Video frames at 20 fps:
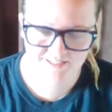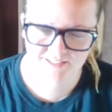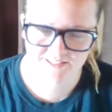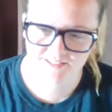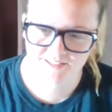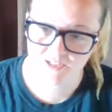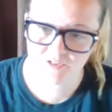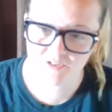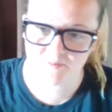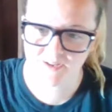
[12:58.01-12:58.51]

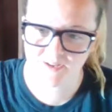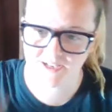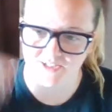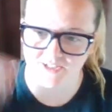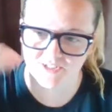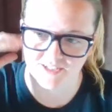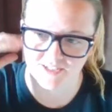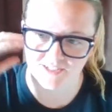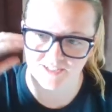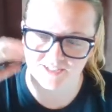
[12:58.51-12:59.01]
Can you
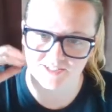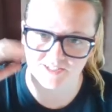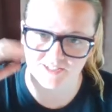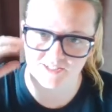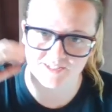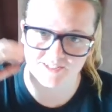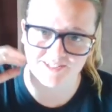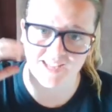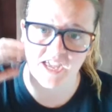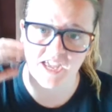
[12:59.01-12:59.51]
imagine like the
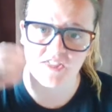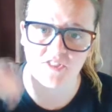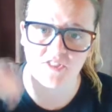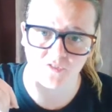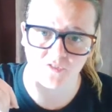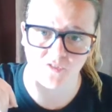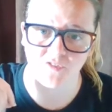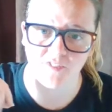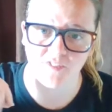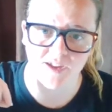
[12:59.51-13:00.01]
death of
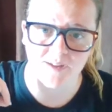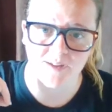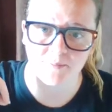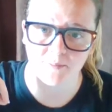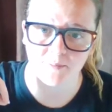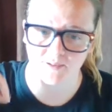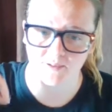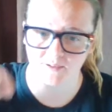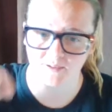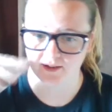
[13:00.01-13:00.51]
a
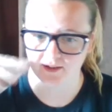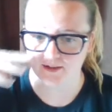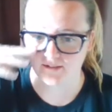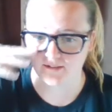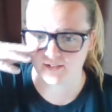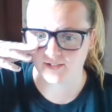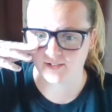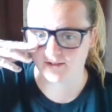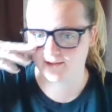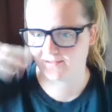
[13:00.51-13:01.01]

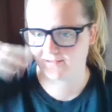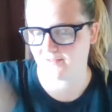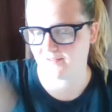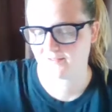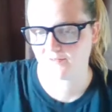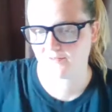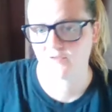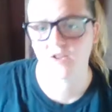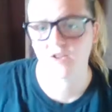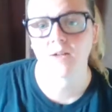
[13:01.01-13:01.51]

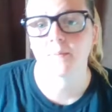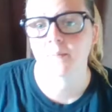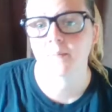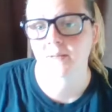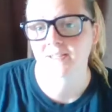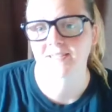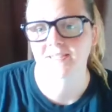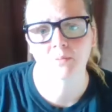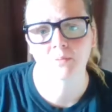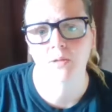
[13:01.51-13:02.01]
vape
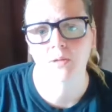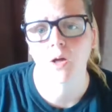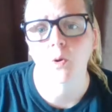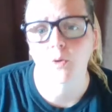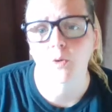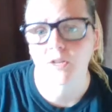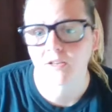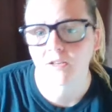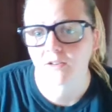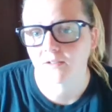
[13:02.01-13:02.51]

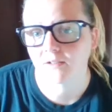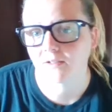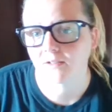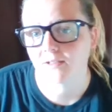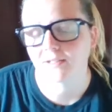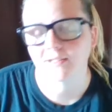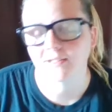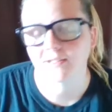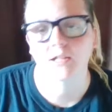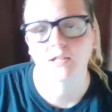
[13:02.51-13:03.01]
exploded
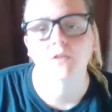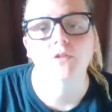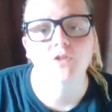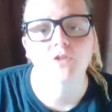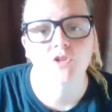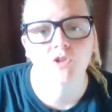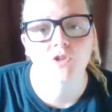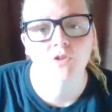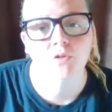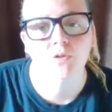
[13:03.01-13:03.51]
and killed
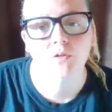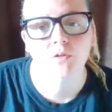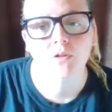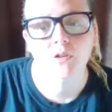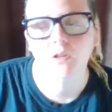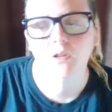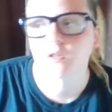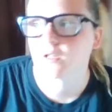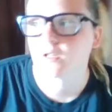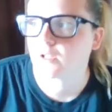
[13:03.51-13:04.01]
you?
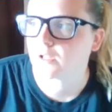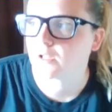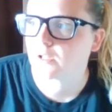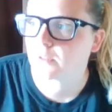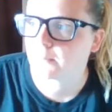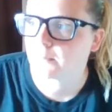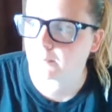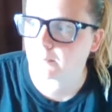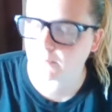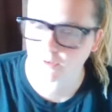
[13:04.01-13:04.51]

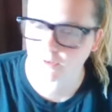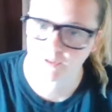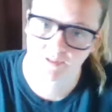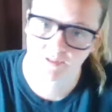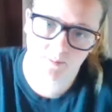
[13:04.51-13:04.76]
Because,